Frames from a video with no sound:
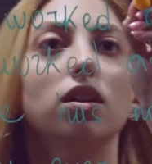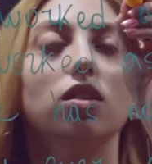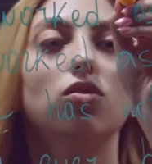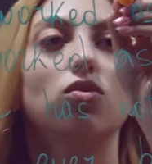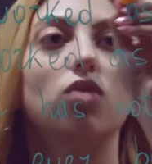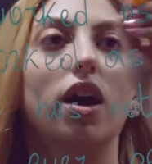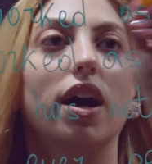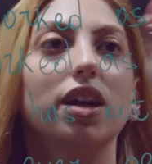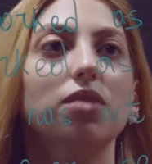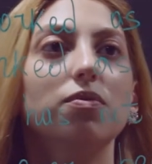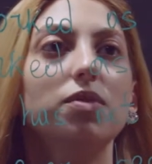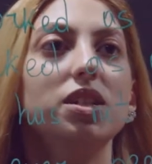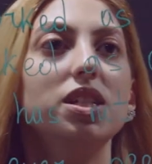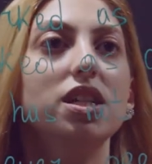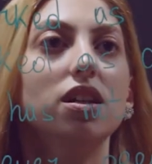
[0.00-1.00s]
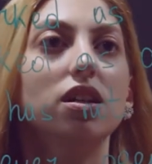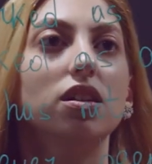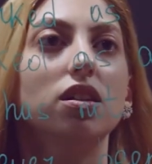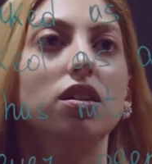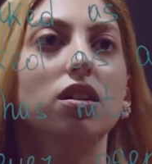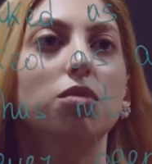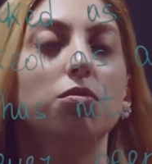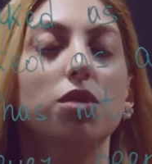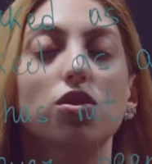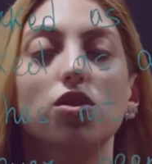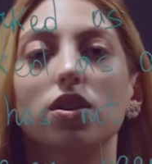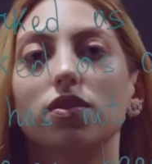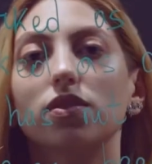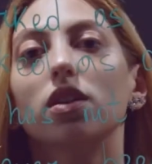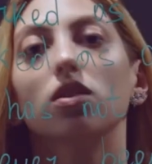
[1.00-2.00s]
arrived, which
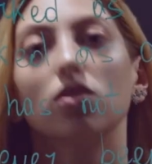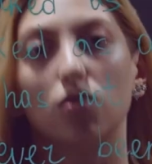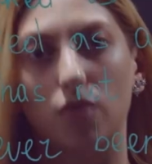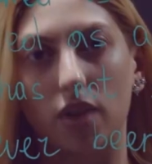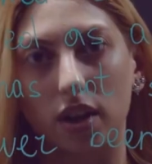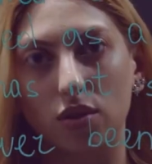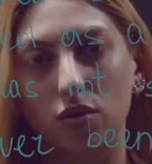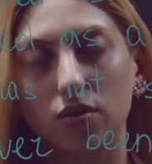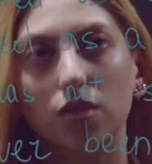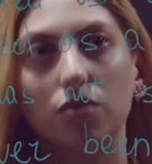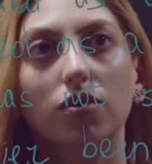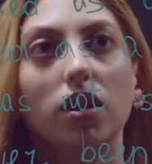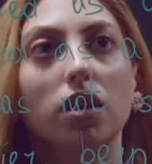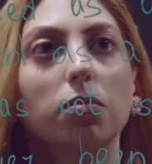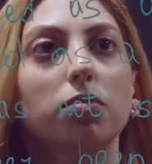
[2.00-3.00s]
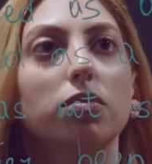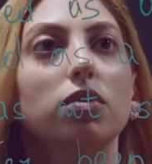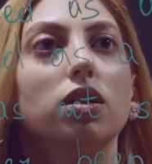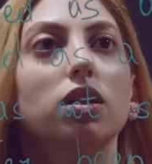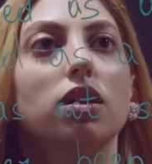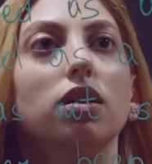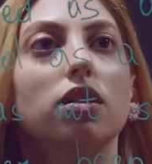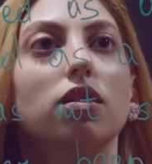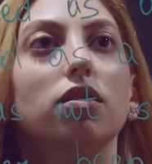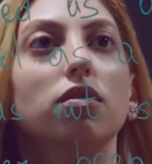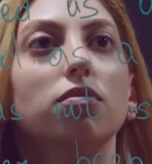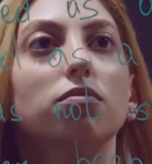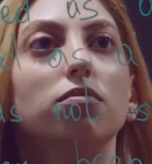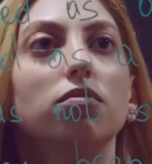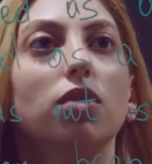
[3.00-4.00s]
is regular verb,
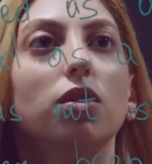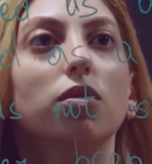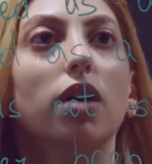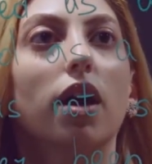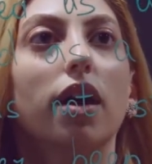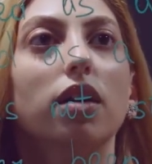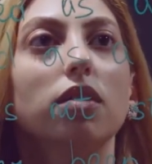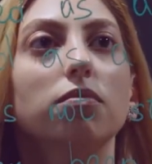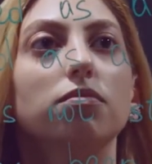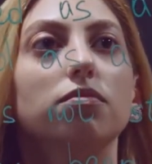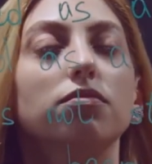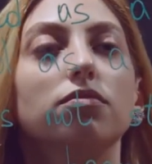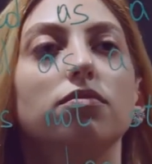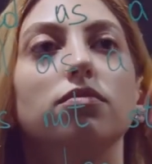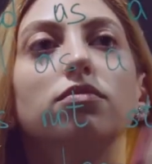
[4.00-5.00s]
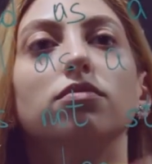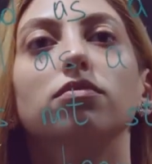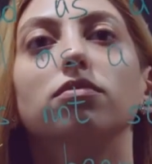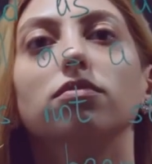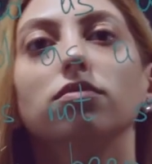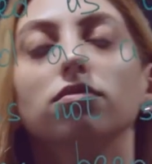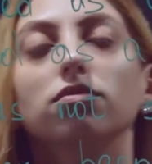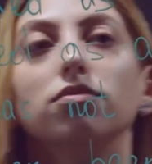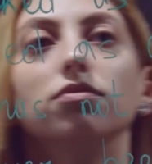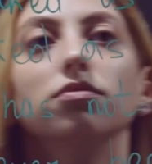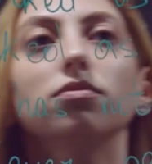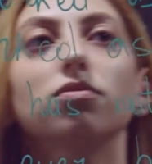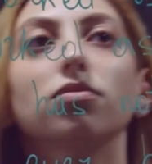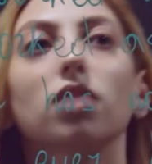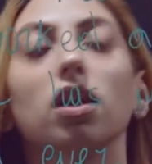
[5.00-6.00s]
okay? And
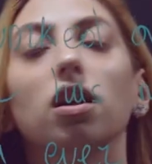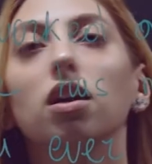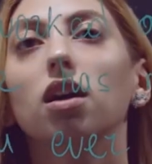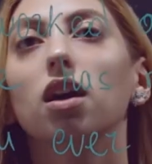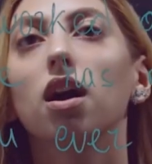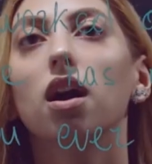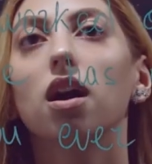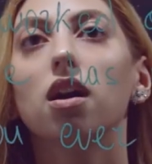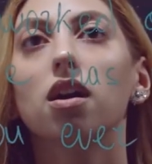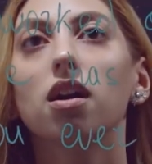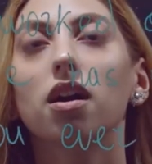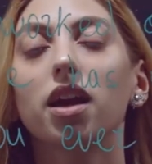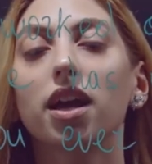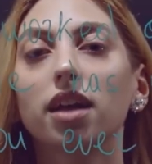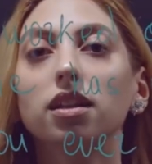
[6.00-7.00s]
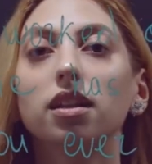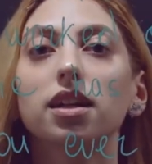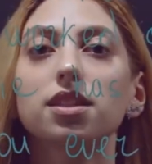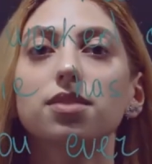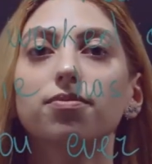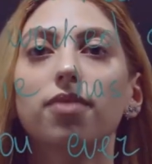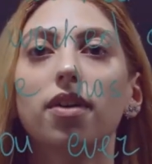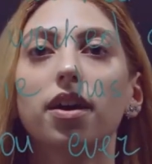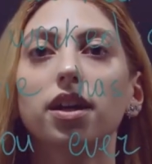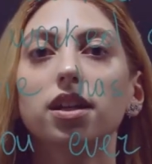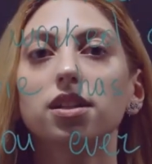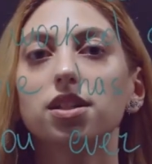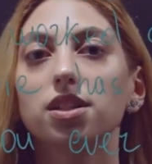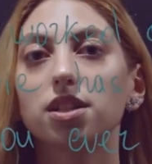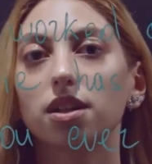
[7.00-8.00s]
let's
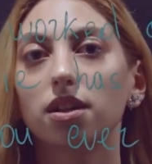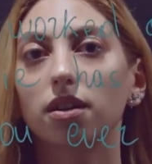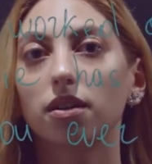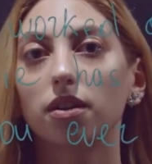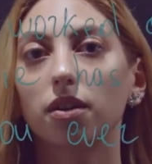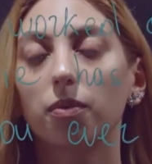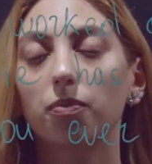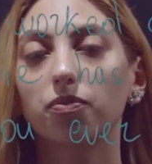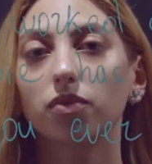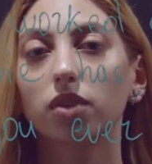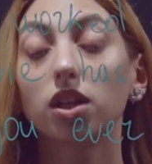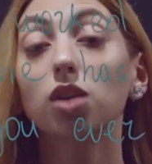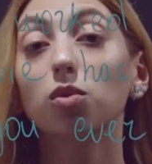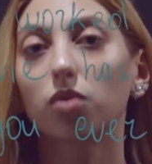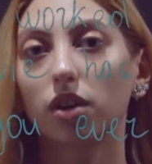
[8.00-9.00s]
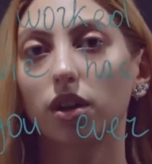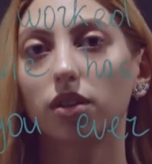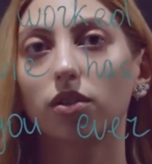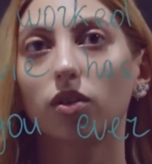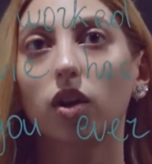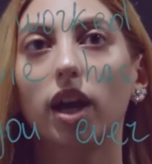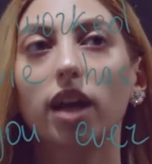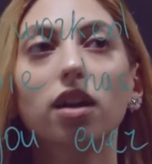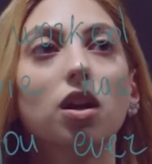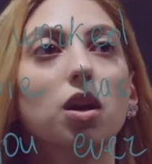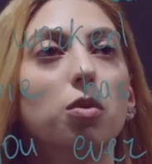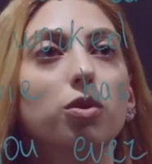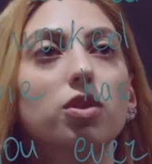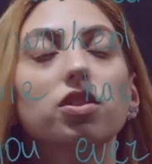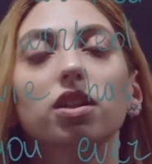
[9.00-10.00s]
find the keyword, okay?
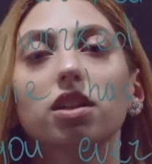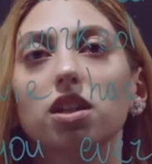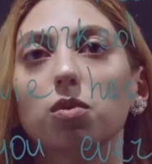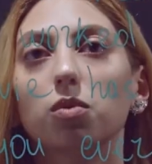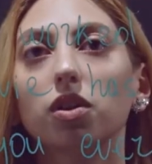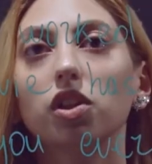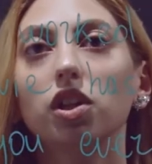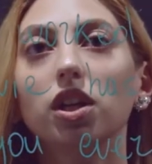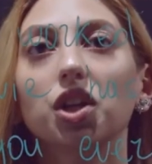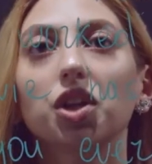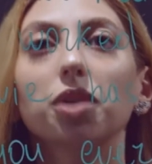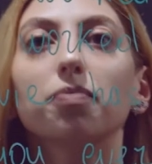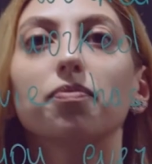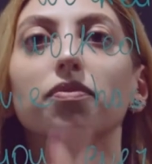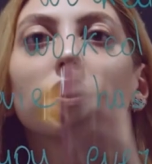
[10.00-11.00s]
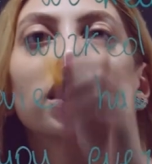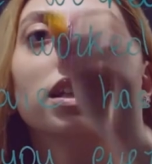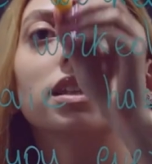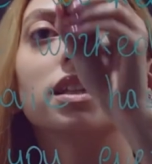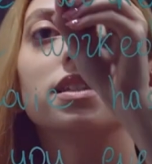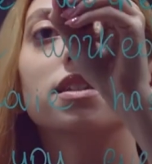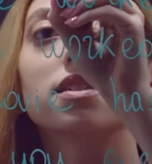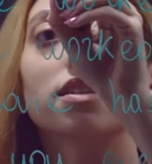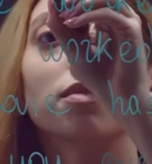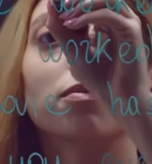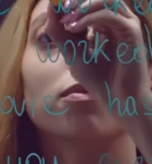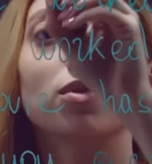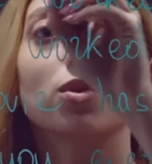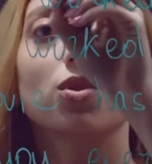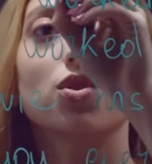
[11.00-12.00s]
What is the keyword here? This is a
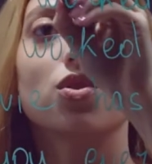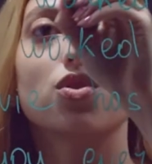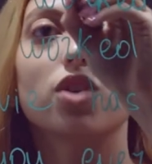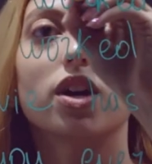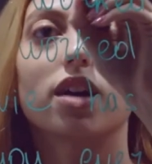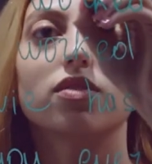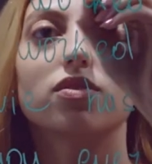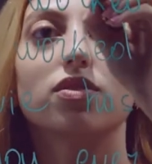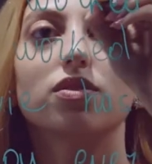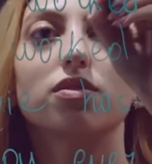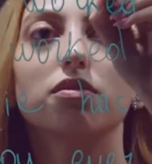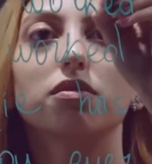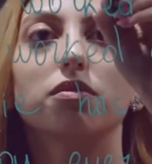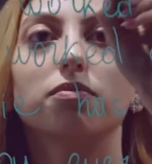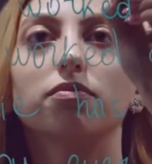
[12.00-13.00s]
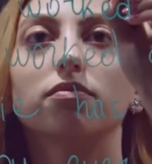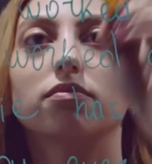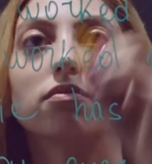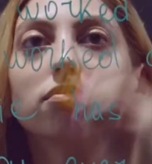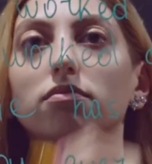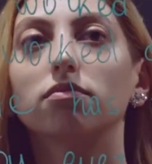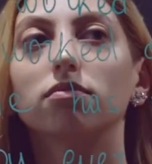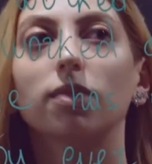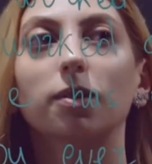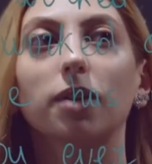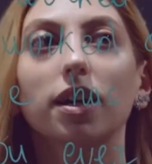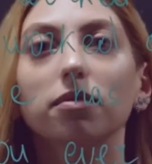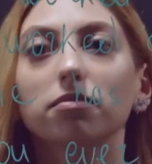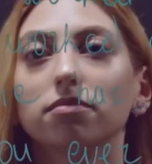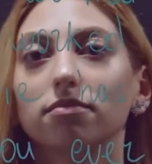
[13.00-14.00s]
just,
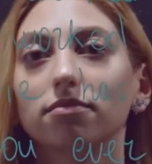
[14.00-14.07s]
okay?